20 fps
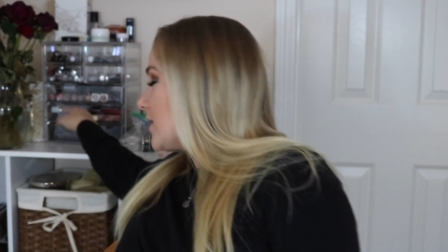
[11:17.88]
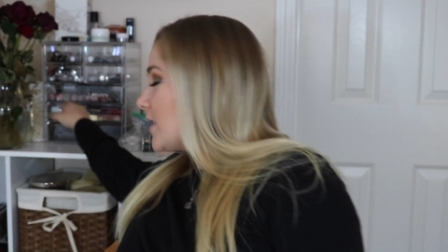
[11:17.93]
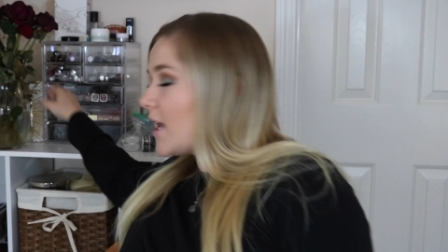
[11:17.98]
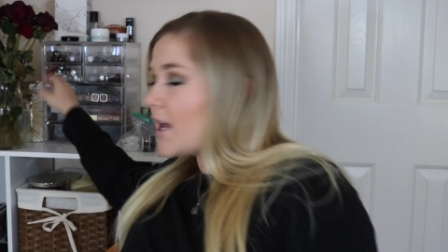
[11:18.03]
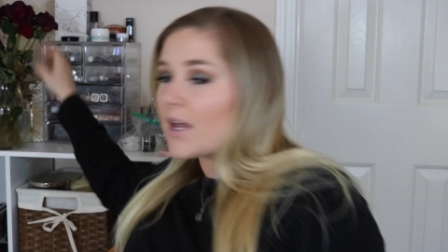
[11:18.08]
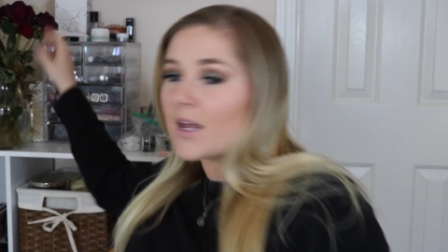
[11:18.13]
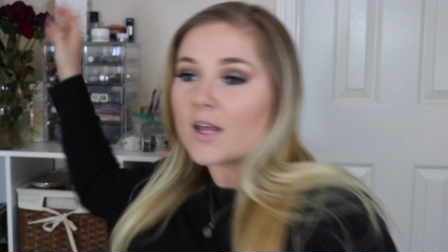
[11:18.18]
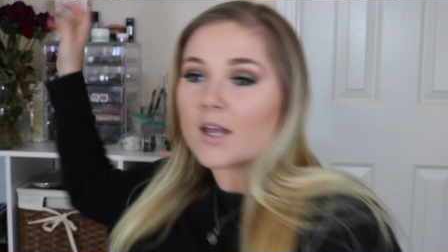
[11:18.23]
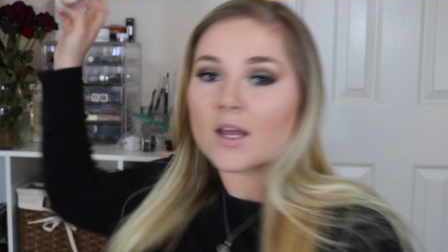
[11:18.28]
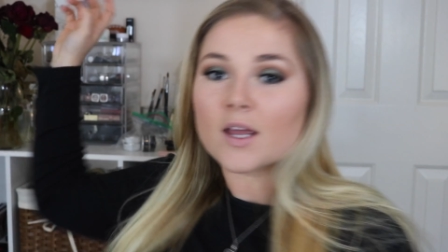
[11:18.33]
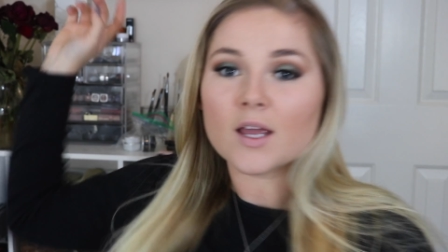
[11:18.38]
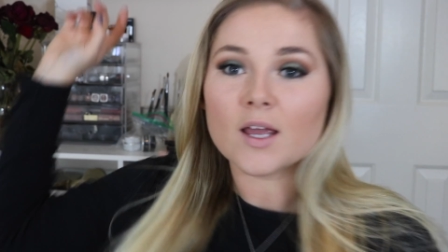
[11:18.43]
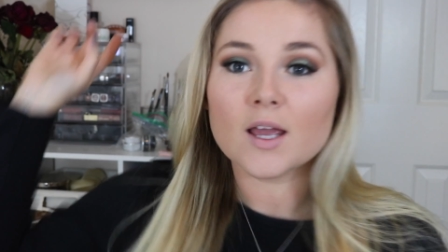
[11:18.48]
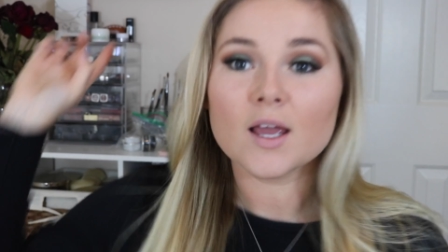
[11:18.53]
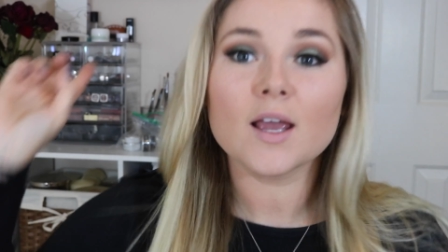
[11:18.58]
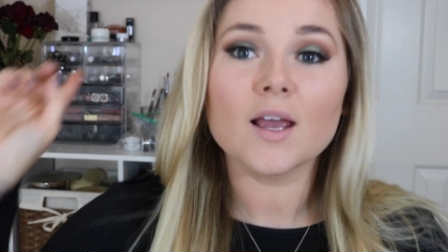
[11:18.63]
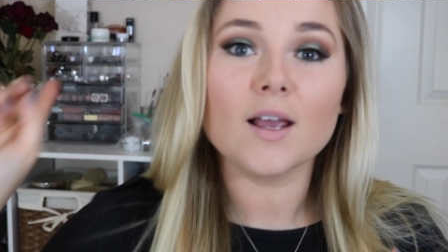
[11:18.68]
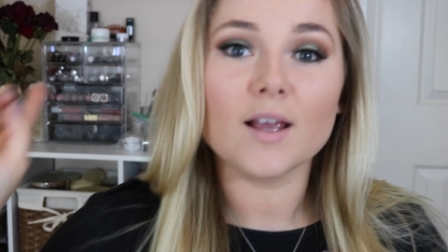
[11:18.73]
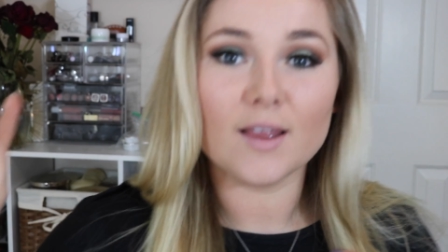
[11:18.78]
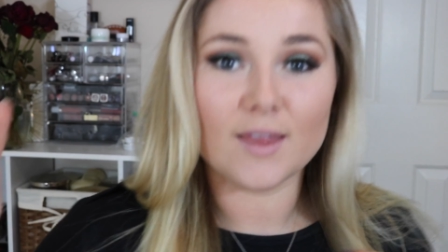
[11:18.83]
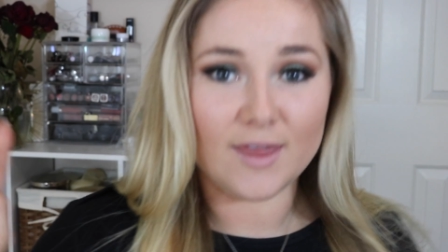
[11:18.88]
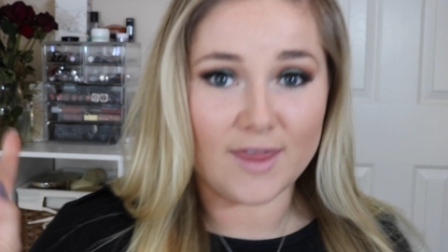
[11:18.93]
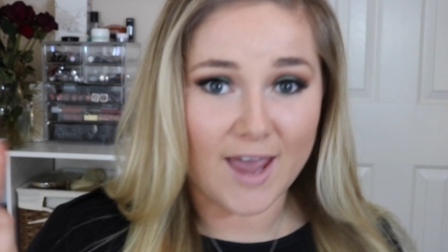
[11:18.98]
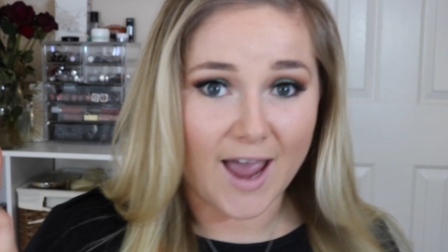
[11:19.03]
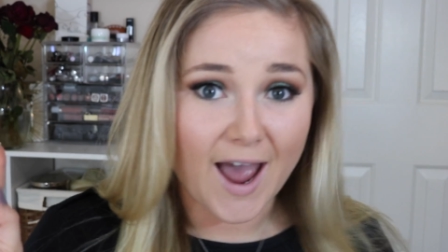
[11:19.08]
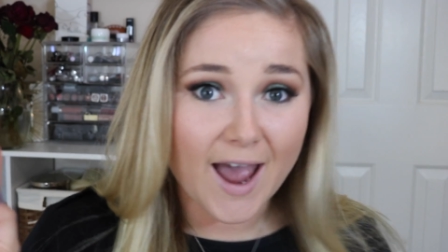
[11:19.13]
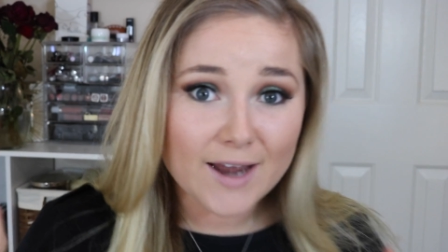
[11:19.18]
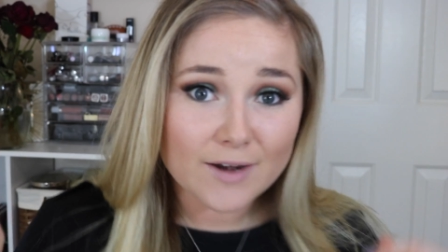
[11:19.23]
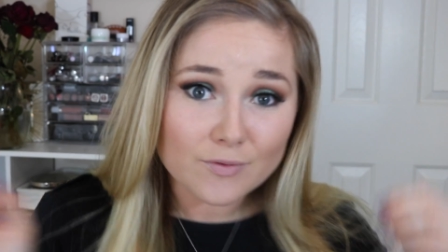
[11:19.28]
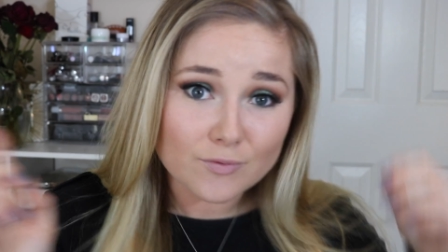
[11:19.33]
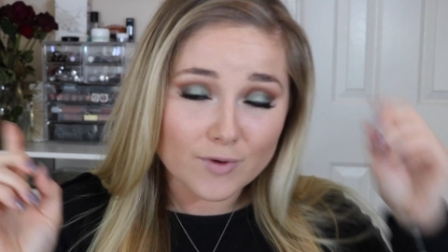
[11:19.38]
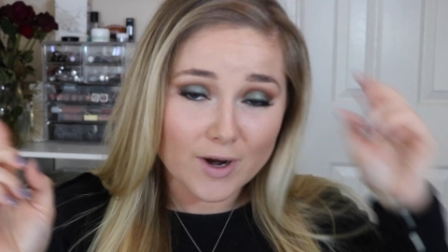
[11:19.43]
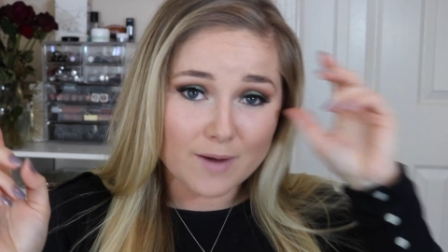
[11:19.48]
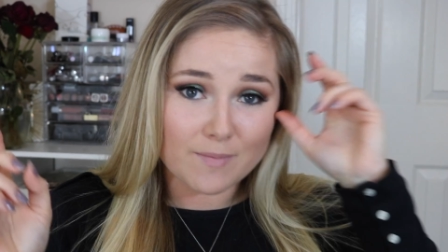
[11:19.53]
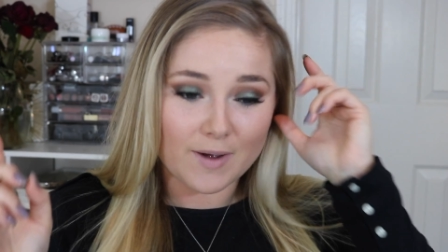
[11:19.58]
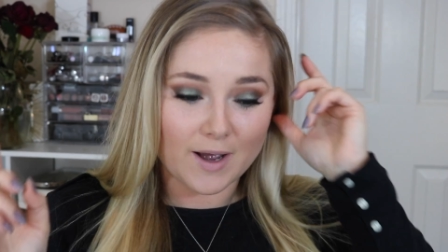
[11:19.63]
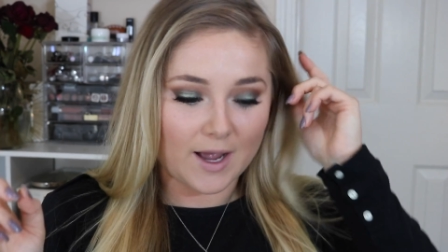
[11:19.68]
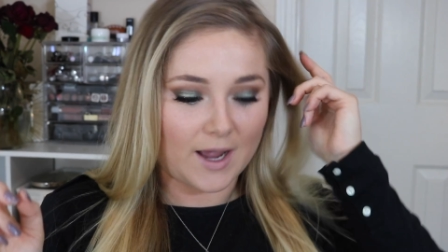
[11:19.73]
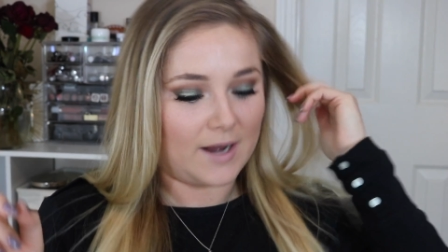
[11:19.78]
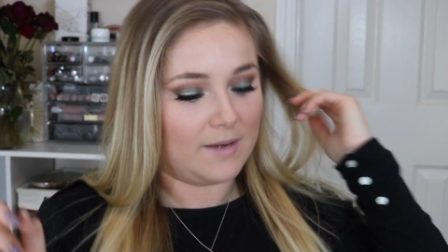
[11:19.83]
that? That right
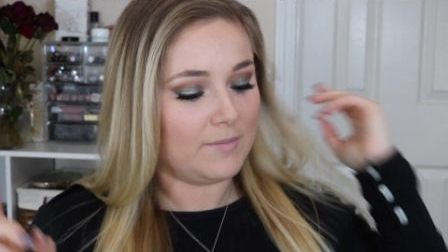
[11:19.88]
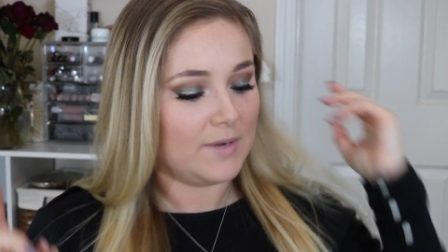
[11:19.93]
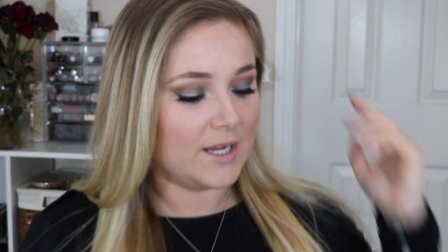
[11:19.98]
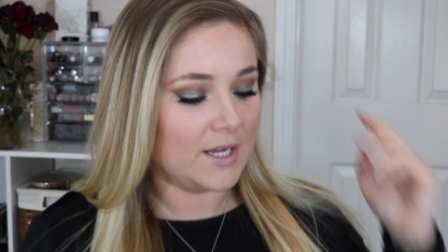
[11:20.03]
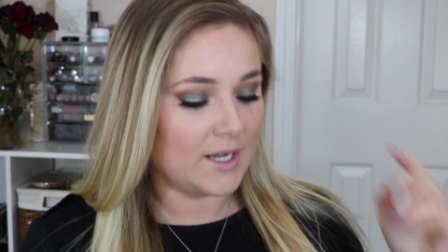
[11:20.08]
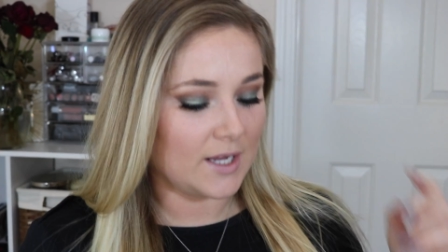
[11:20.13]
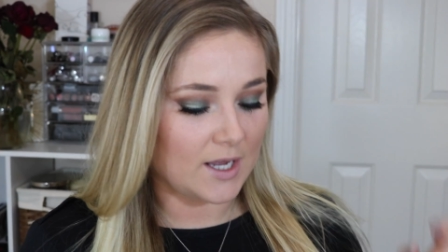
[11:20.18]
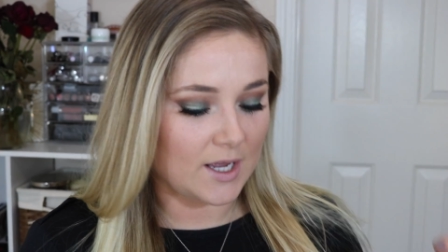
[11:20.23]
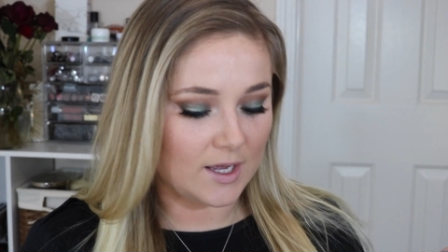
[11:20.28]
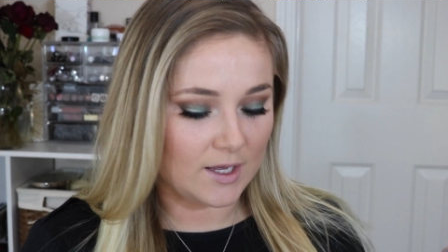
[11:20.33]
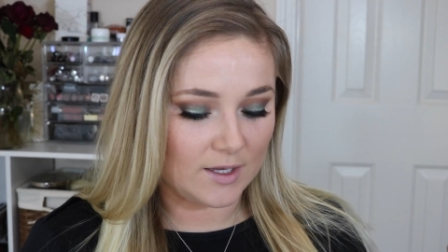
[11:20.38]
behind me